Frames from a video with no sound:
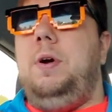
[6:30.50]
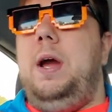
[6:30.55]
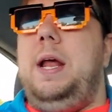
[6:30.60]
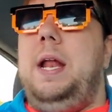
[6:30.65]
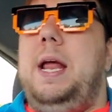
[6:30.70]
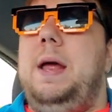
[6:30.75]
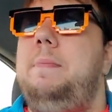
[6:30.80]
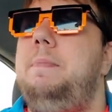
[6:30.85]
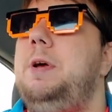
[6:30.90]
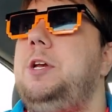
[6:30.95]
great
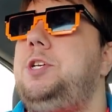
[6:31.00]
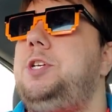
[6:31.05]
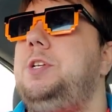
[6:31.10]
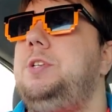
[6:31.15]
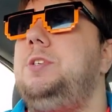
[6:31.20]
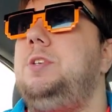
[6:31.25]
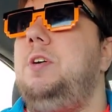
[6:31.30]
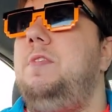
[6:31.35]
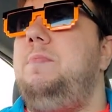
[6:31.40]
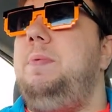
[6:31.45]

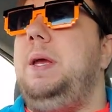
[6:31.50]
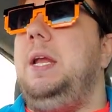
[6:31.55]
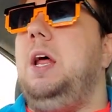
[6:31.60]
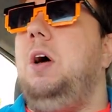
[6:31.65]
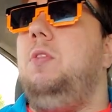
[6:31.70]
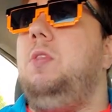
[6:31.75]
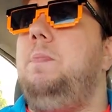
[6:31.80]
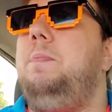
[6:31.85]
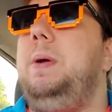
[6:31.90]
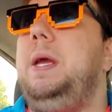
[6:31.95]
ambitions of being
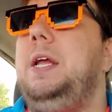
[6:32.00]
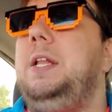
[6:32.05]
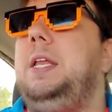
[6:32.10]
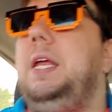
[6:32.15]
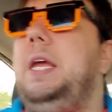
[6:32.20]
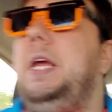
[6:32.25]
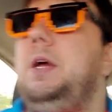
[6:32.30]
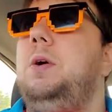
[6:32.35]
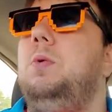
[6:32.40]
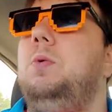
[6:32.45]
able to beat
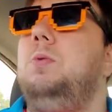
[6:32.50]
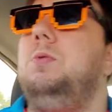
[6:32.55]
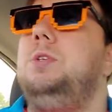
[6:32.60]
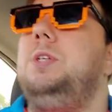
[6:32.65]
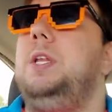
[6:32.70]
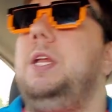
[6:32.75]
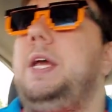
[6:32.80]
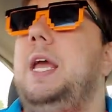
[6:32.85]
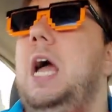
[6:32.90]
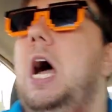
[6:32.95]
the Eagles
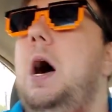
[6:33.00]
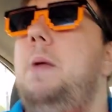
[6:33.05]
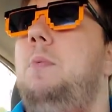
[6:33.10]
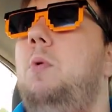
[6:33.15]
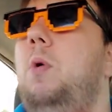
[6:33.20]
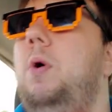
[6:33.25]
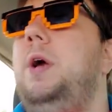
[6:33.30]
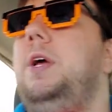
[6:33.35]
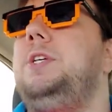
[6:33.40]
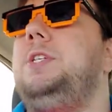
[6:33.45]
and the
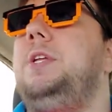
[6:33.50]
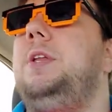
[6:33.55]
Cowboys,